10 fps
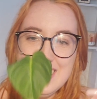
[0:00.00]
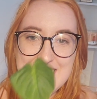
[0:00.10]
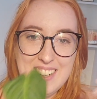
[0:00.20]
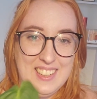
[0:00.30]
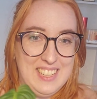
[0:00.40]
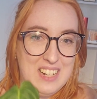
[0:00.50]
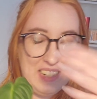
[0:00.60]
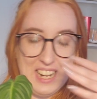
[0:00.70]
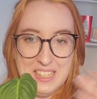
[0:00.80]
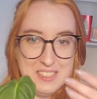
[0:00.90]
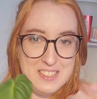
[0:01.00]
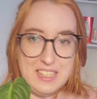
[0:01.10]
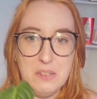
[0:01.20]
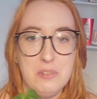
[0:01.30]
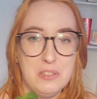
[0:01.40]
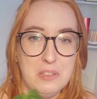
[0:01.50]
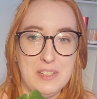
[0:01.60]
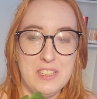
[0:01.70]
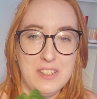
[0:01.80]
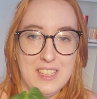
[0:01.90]
Sorry, I can see him through the
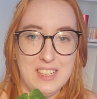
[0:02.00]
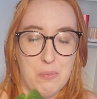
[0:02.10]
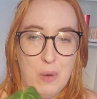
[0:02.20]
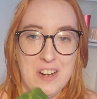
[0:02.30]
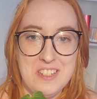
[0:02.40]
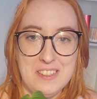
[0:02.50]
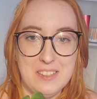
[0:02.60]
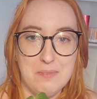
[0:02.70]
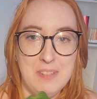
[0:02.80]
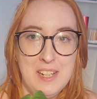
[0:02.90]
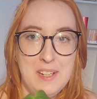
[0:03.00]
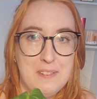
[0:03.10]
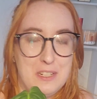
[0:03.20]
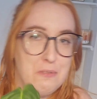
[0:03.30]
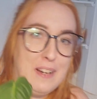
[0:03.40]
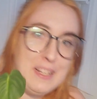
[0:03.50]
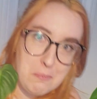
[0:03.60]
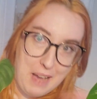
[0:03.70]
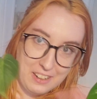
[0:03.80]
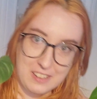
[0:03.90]
window here. I'm watching him, which is why the
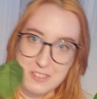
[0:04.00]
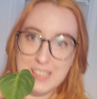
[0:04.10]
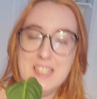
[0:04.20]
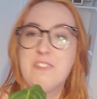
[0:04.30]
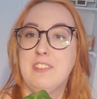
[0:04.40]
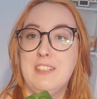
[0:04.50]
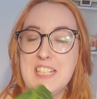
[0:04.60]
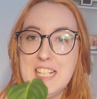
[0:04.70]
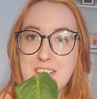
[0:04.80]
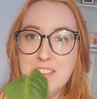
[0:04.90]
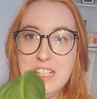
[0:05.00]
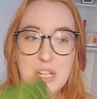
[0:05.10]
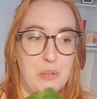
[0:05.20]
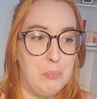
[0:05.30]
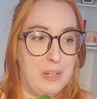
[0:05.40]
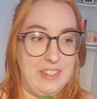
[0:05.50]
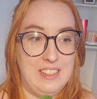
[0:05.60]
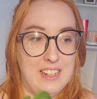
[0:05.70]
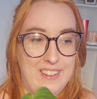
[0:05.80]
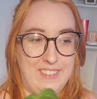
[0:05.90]
background's kind of different right now,
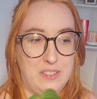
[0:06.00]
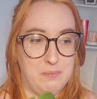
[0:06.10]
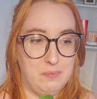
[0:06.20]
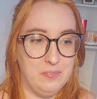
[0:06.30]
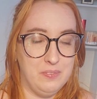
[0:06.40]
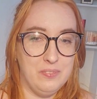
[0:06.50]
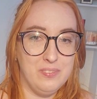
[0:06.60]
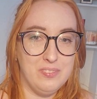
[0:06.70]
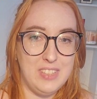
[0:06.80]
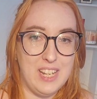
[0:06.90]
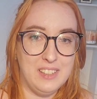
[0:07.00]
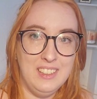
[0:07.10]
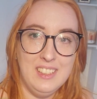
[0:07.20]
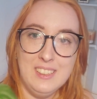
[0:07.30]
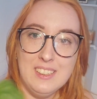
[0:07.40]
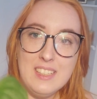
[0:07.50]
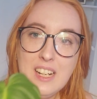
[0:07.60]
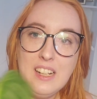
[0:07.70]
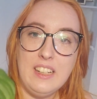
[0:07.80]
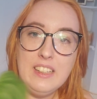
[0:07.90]
but yeah.
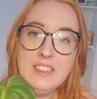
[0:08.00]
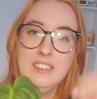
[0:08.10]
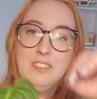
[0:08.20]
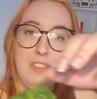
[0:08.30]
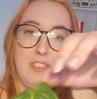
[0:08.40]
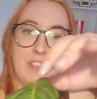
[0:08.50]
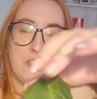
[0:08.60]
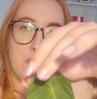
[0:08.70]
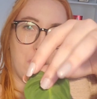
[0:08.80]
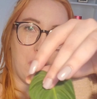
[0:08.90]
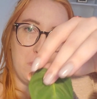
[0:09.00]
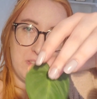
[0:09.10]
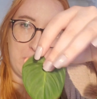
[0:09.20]
We've had storms